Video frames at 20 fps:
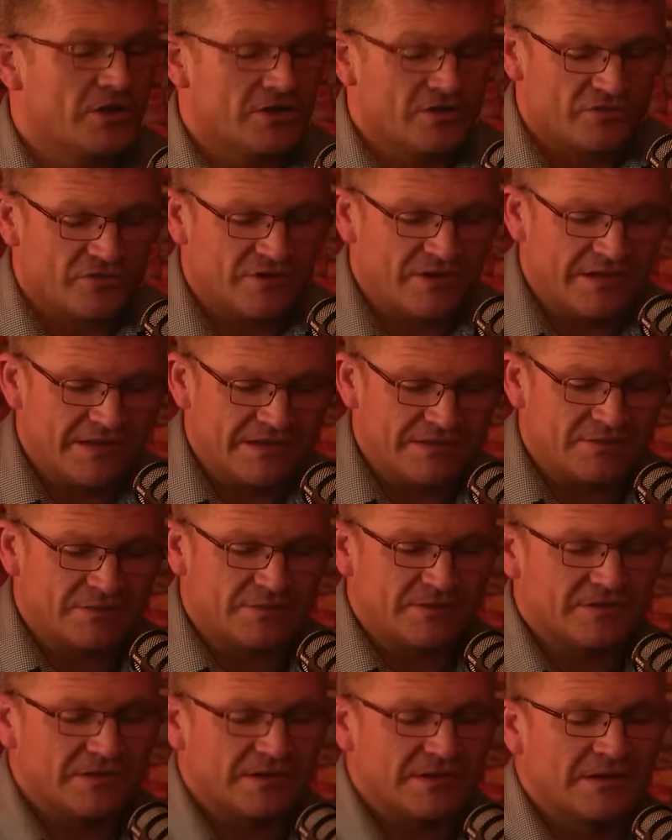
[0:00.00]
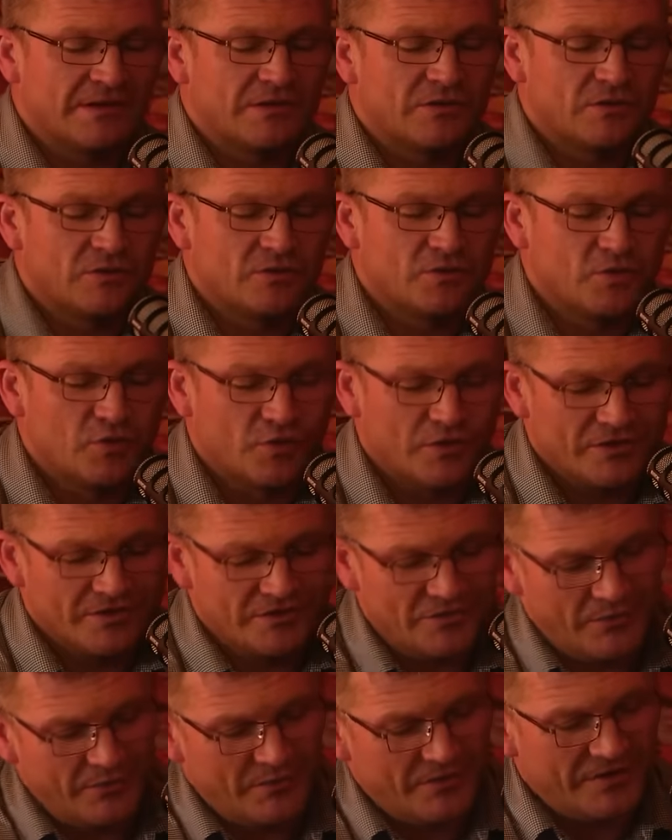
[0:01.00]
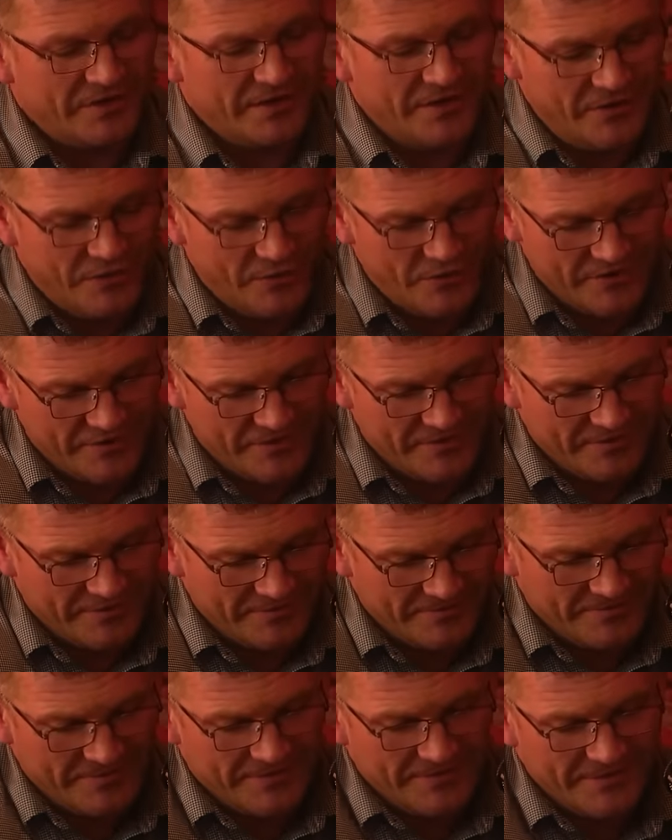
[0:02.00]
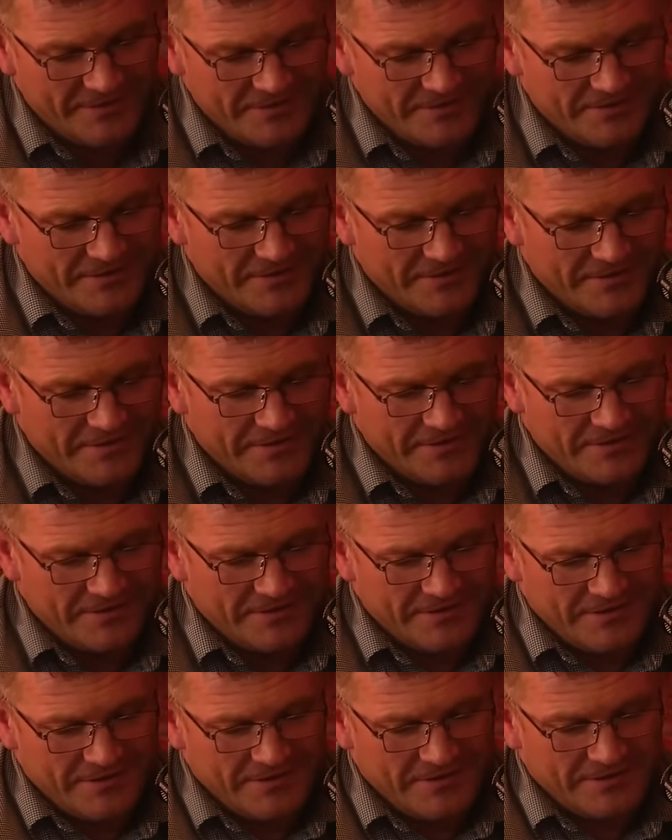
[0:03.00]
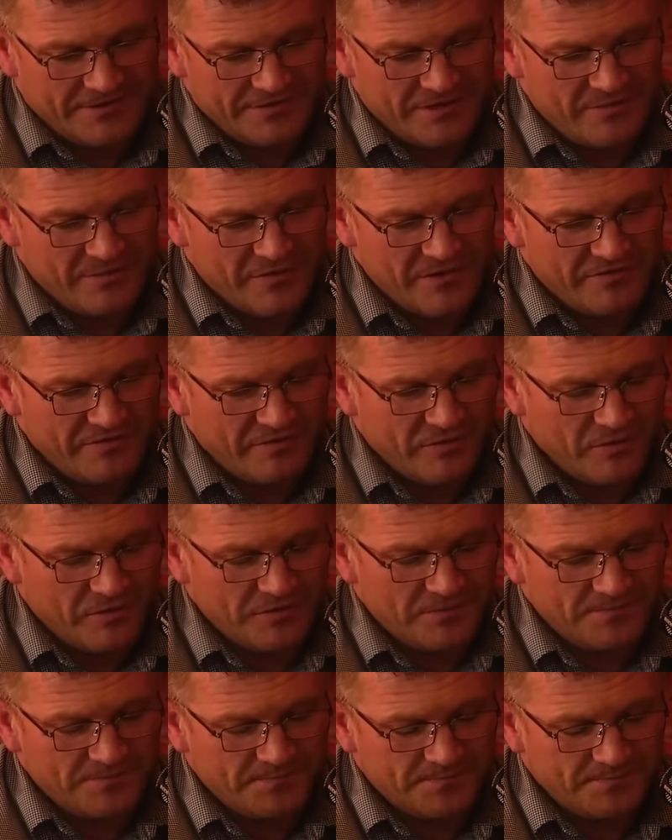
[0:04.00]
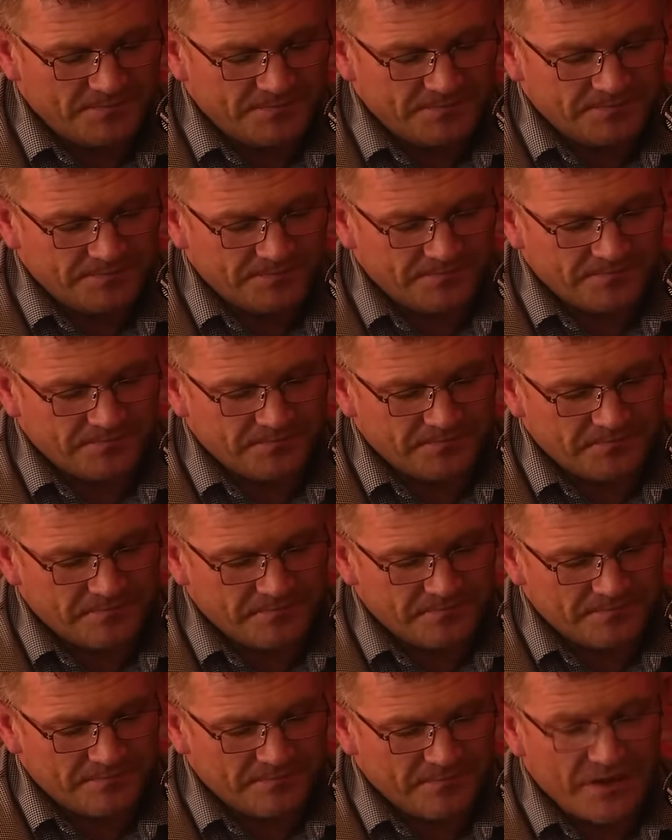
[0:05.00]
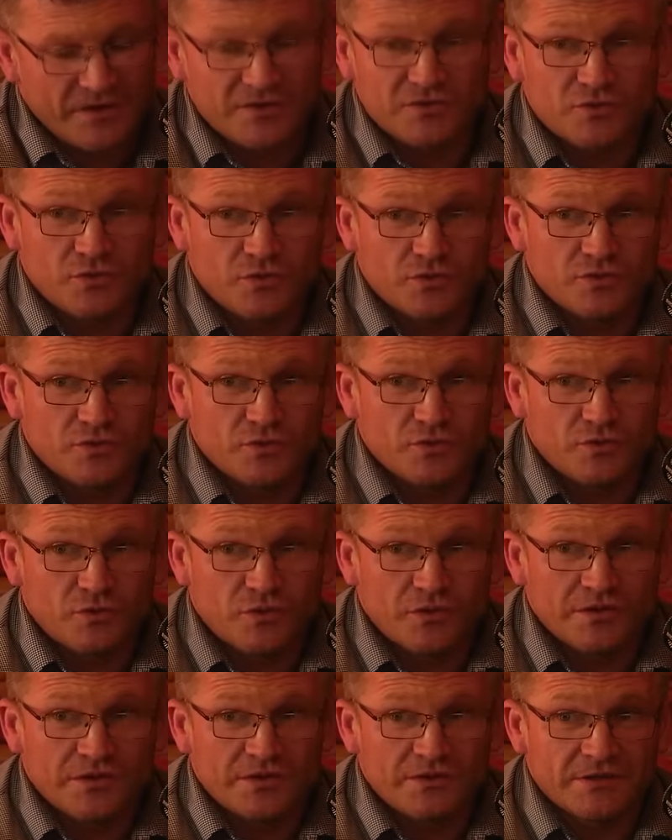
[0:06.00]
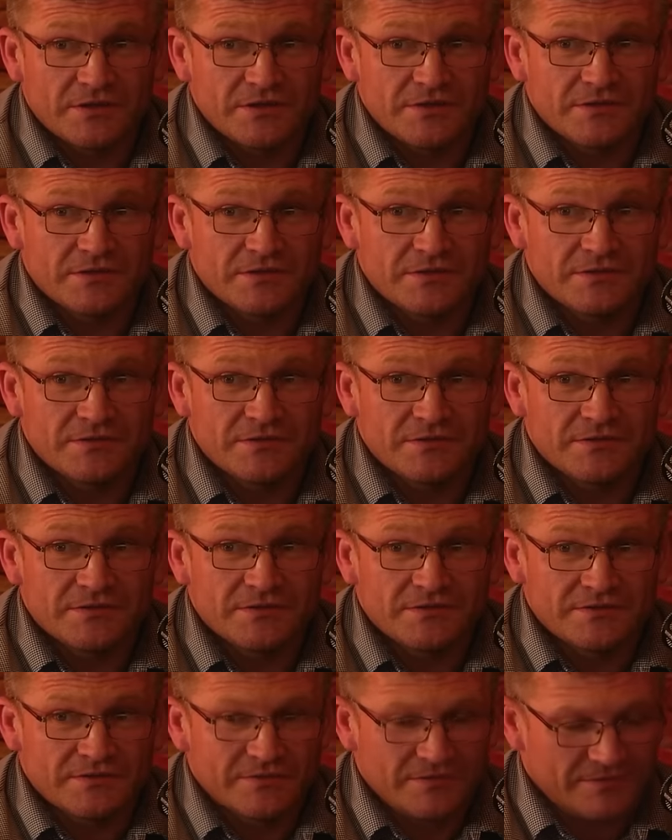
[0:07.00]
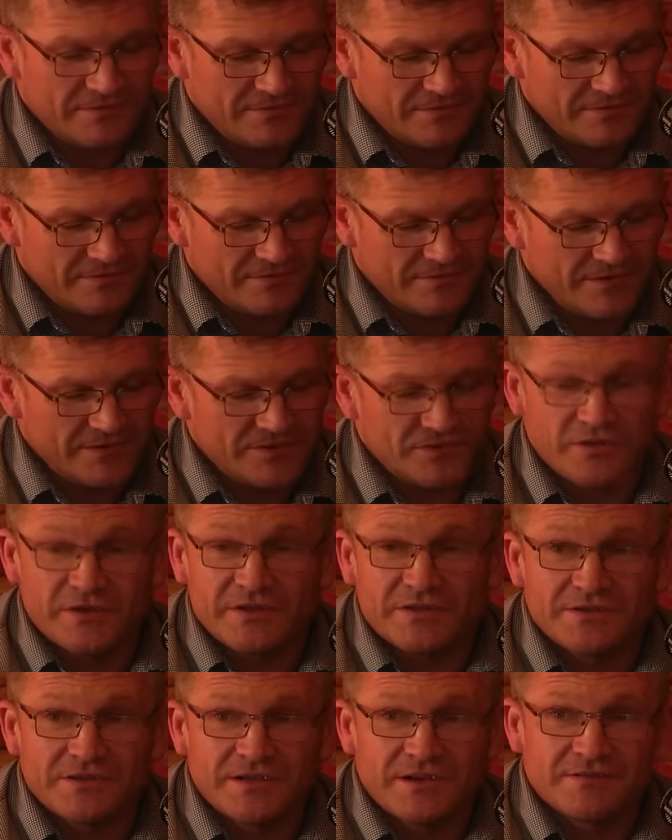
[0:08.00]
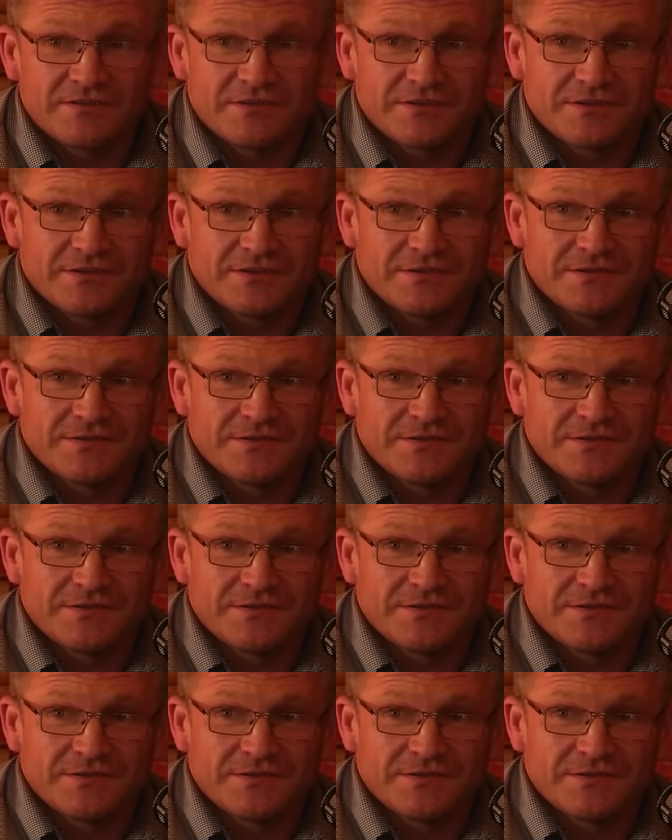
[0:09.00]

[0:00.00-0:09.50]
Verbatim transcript: I can relate to it, and I'm going to show you something here, right? And it's on my phone. I showed you, Tony, didn't I? I'm not sure. My screensaver.